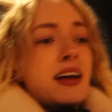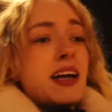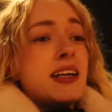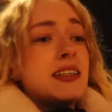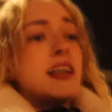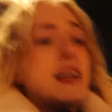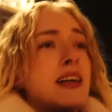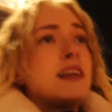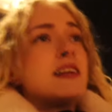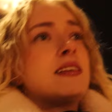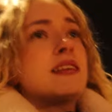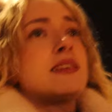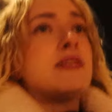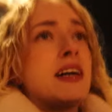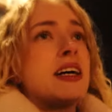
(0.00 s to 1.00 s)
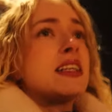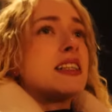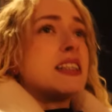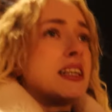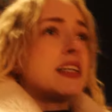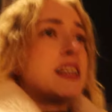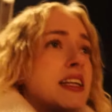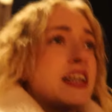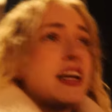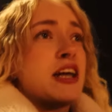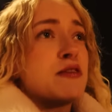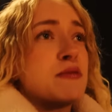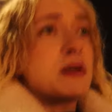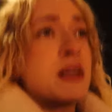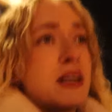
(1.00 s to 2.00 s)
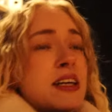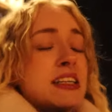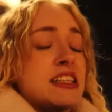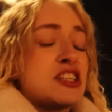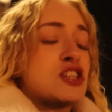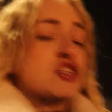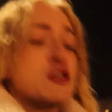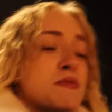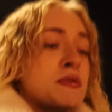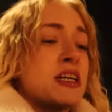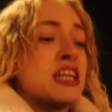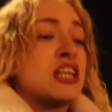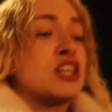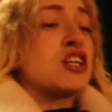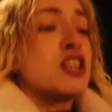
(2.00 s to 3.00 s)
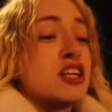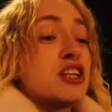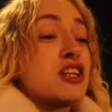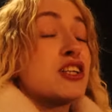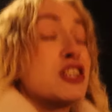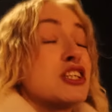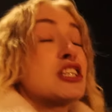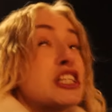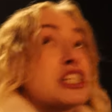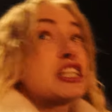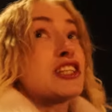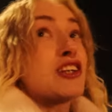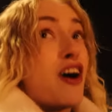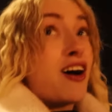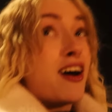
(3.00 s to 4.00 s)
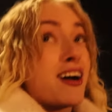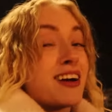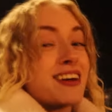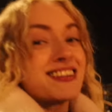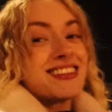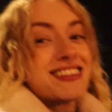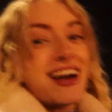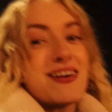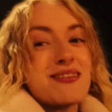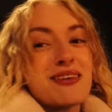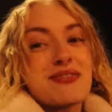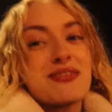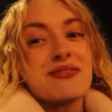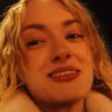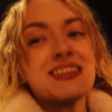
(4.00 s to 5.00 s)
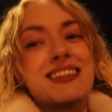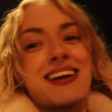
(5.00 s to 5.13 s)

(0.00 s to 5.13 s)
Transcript: Edda, Vanya, and Amy is gonna be stars coming from the